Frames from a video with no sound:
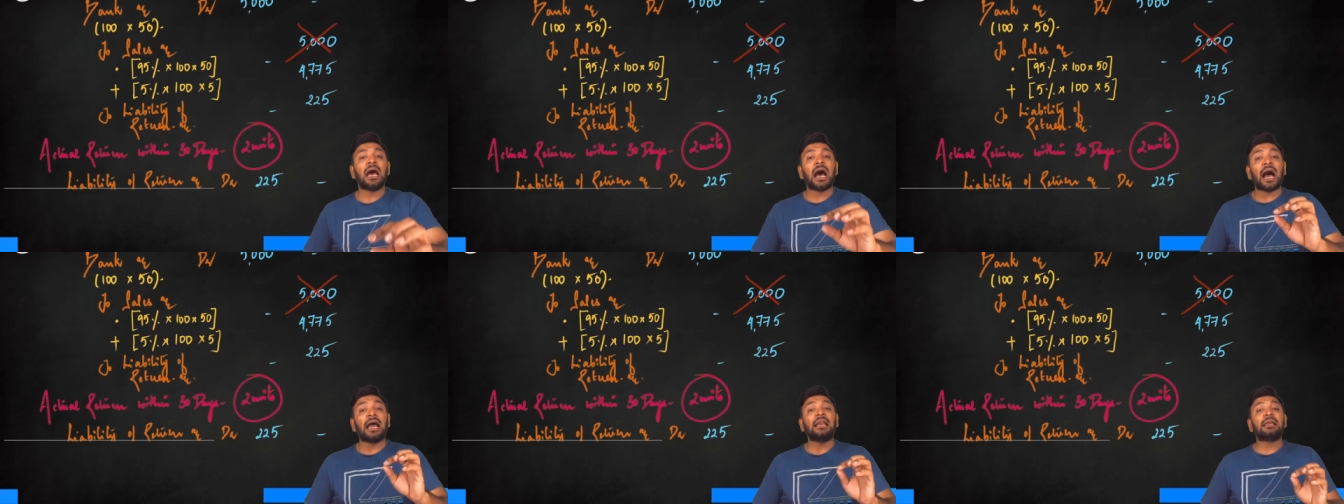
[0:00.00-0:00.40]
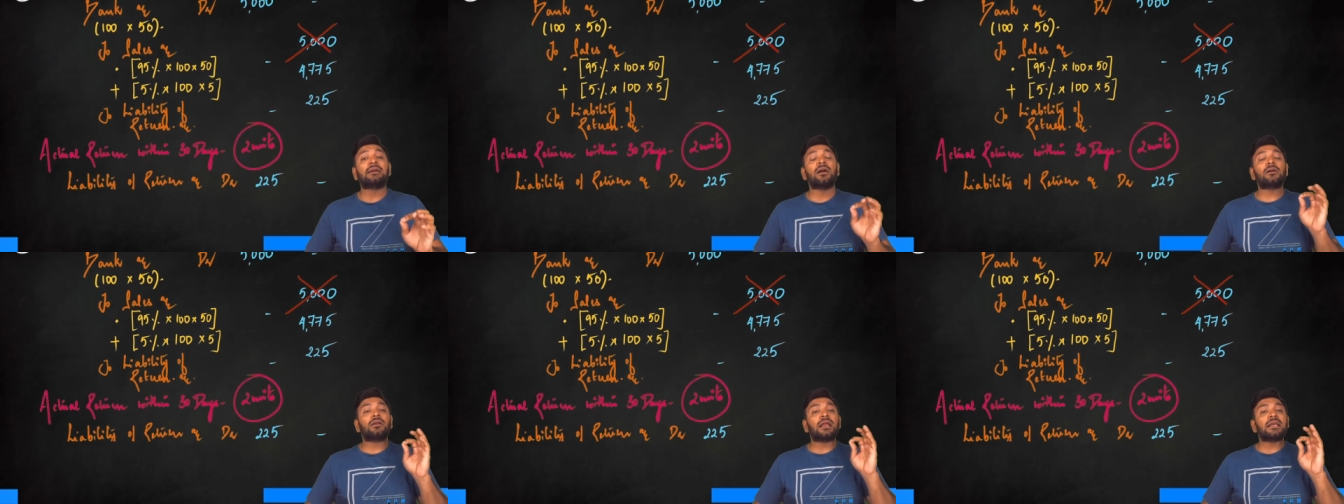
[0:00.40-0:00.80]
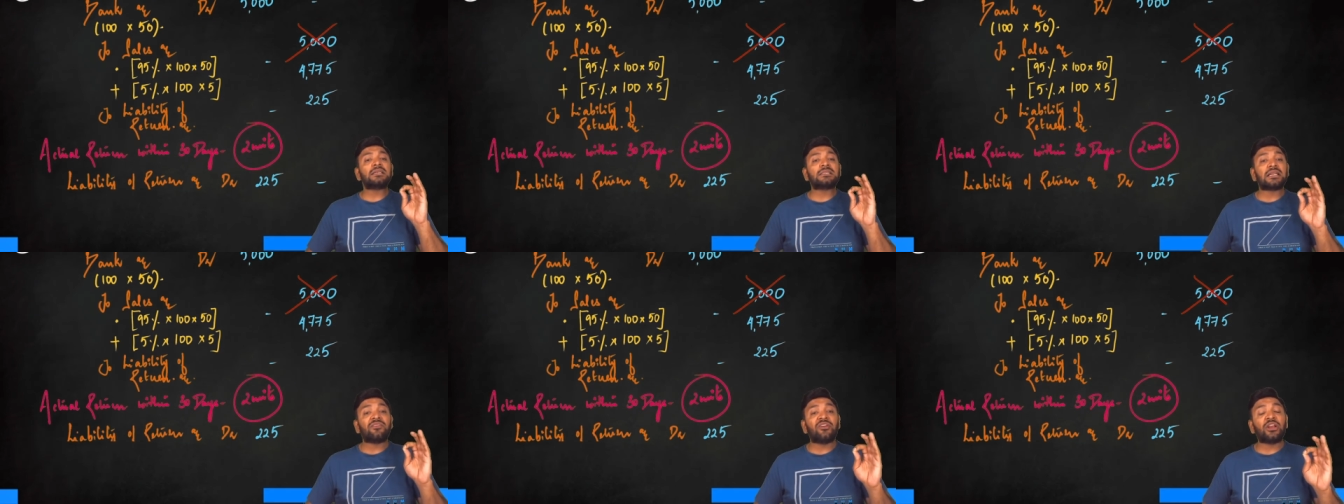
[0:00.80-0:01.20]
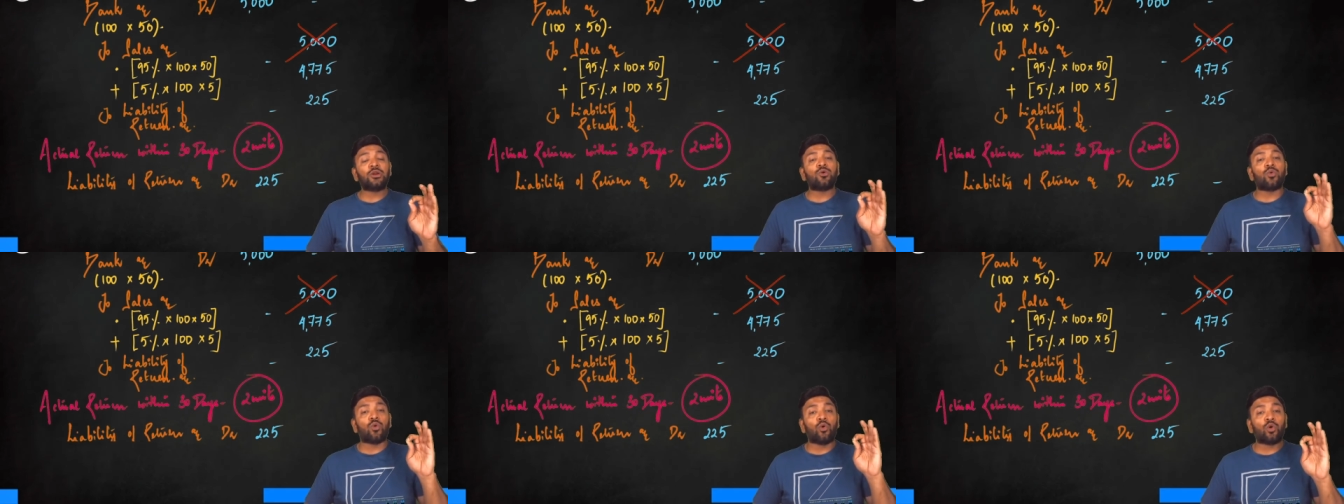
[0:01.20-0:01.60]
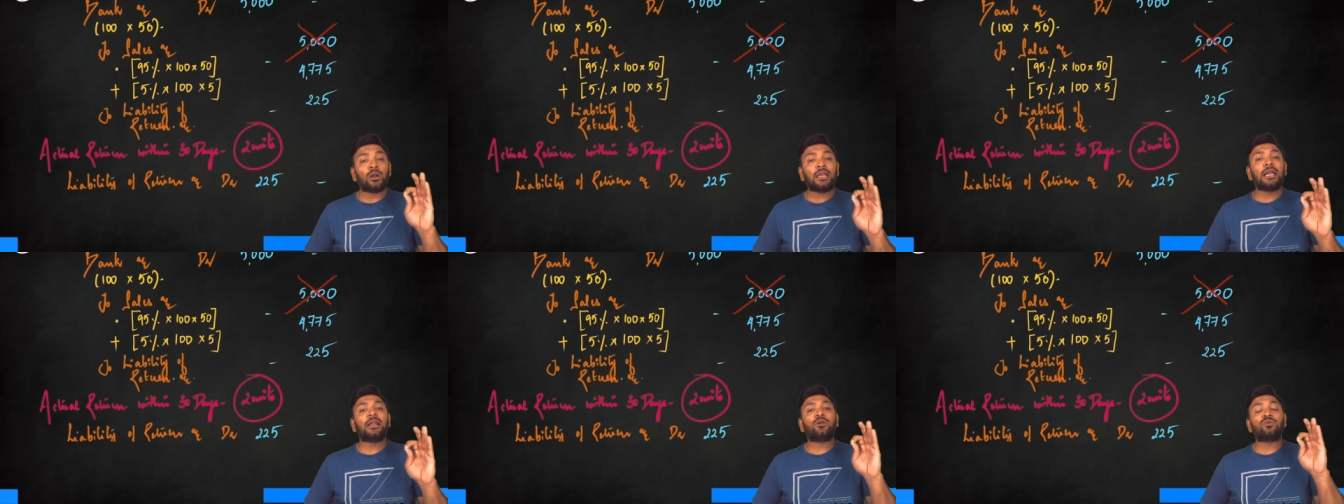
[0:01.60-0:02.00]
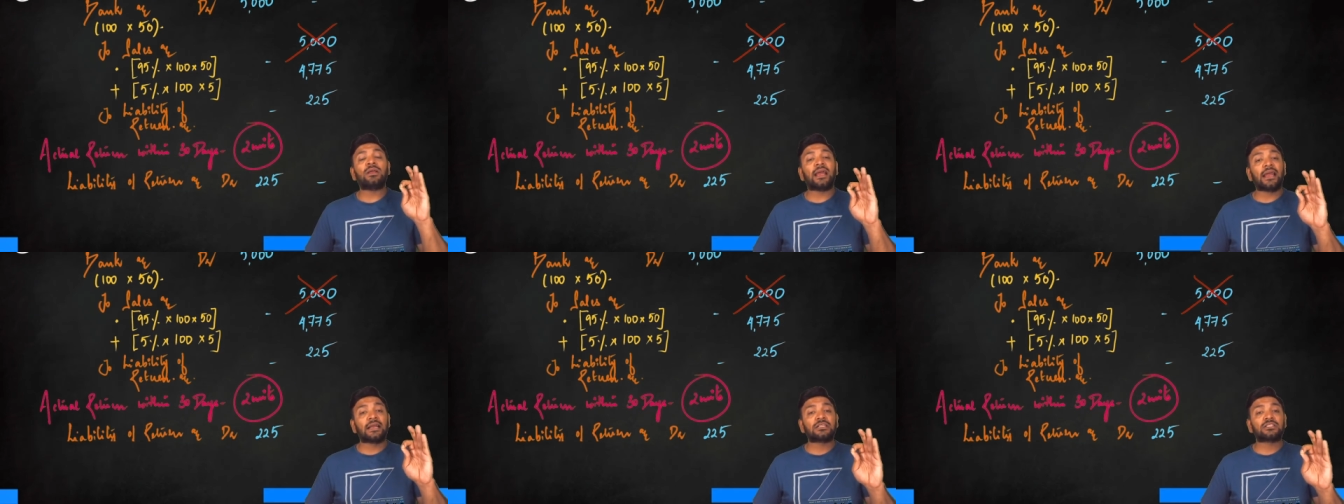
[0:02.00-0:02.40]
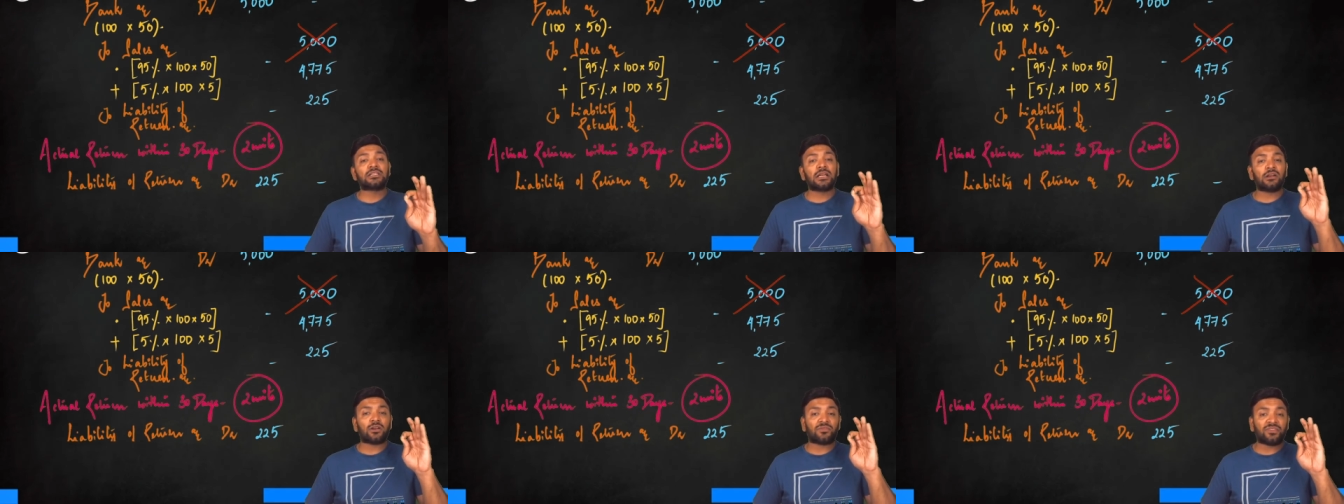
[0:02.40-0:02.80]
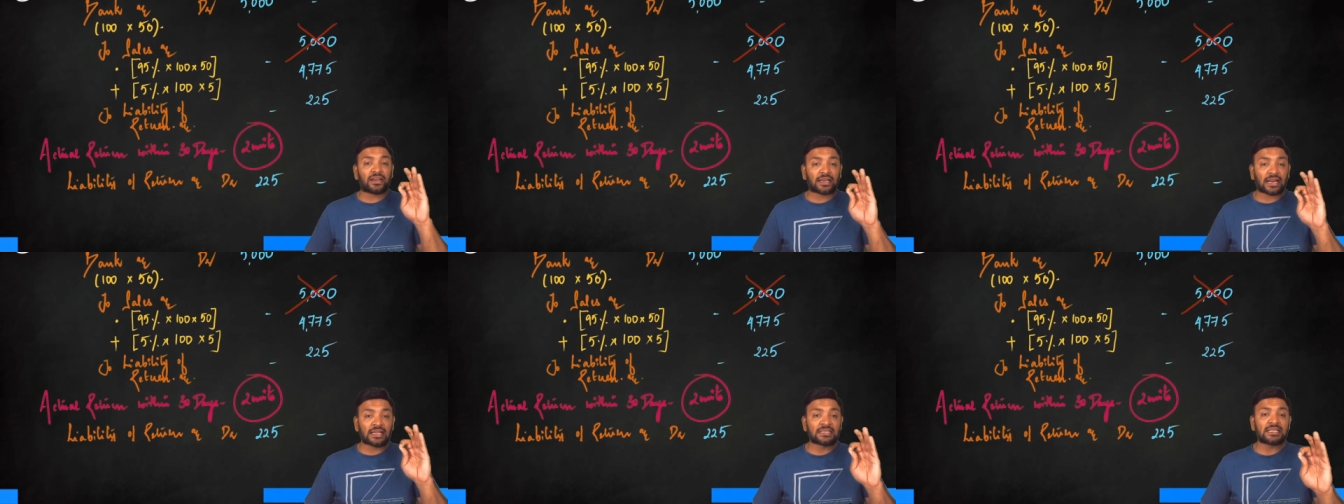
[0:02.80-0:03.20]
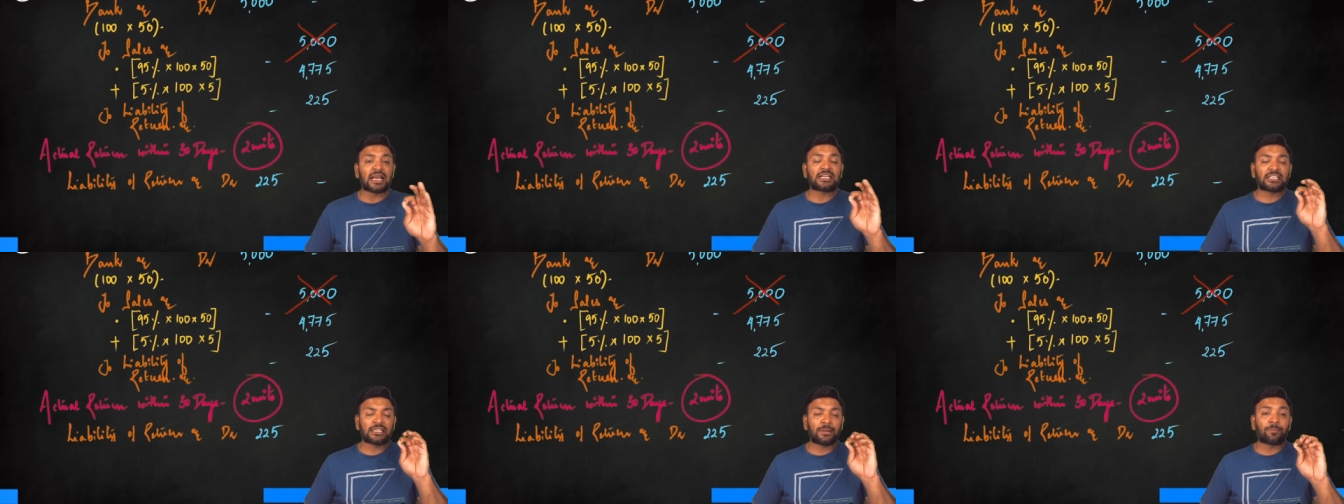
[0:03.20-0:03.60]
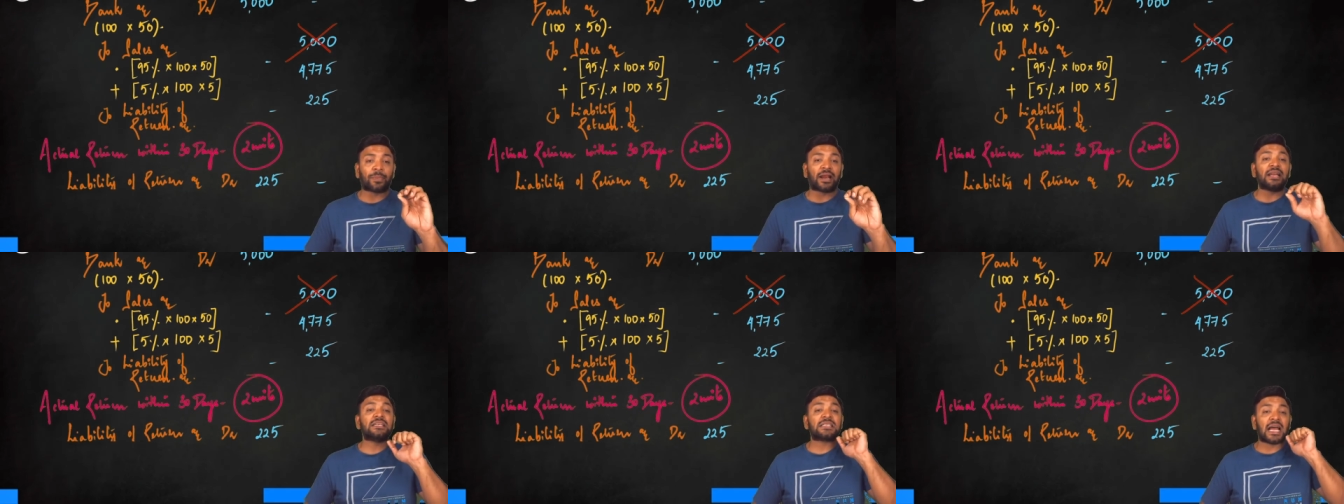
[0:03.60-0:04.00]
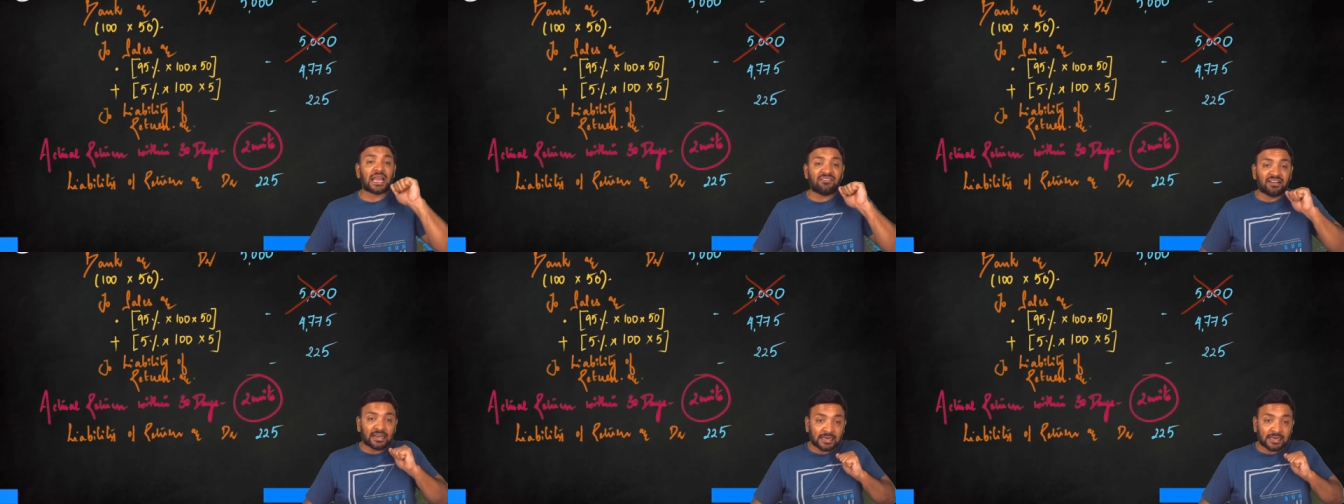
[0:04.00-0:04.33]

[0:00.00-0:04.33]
I recognize revenue only to the extent of the transaction price I will